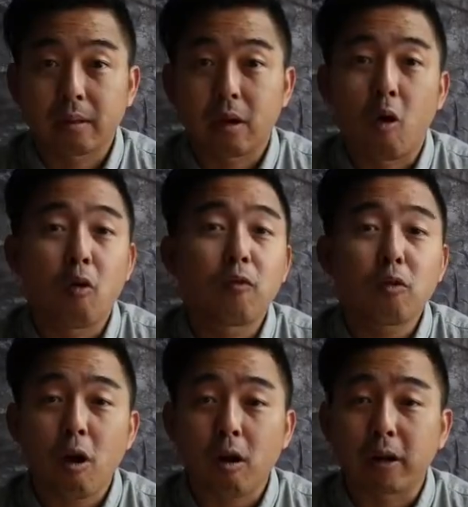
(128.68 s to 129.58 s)
Now,
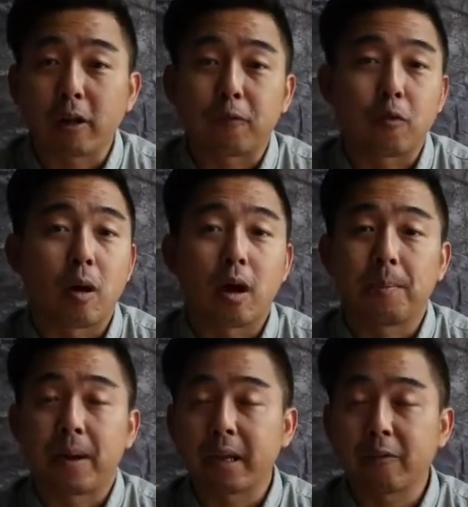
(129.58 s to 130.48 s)
overall, if you are a
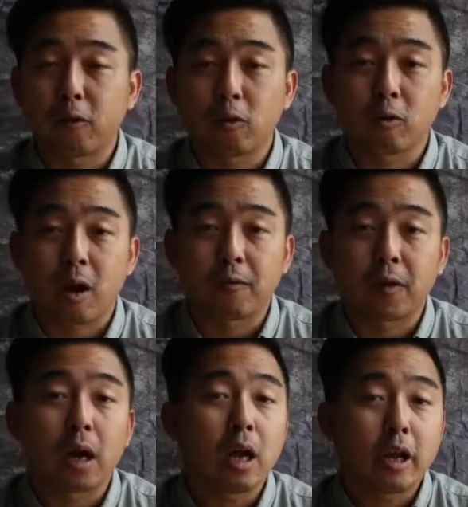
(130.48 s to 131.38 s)
budding photographer,